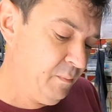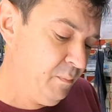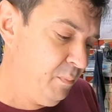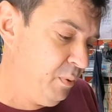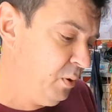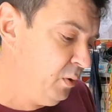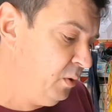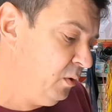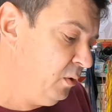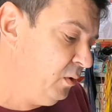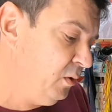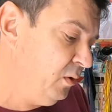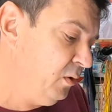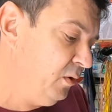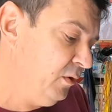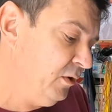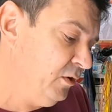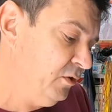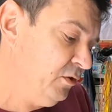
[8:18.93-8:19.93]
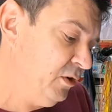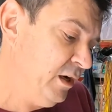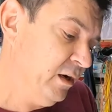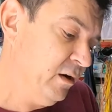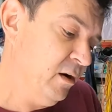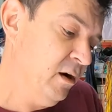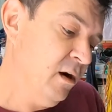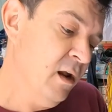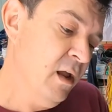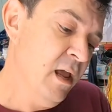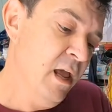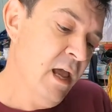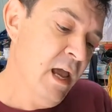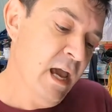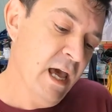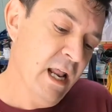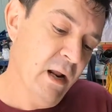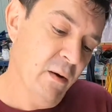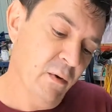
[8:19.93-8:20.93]
pull the trigger,
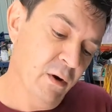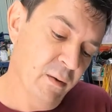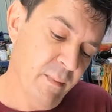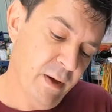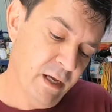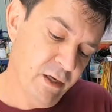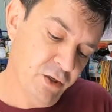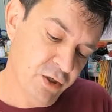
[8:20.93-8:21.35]
and I want to make